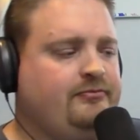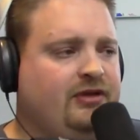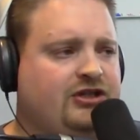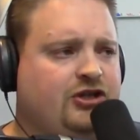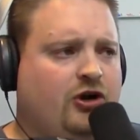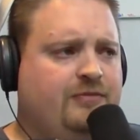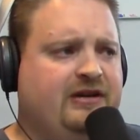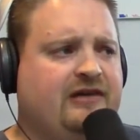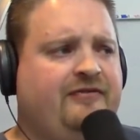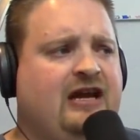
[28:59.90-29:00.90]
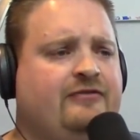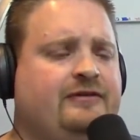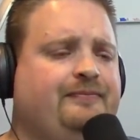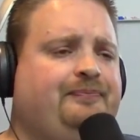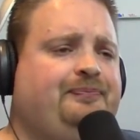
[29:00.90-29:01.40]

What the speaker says: It's hard to pick a favorite,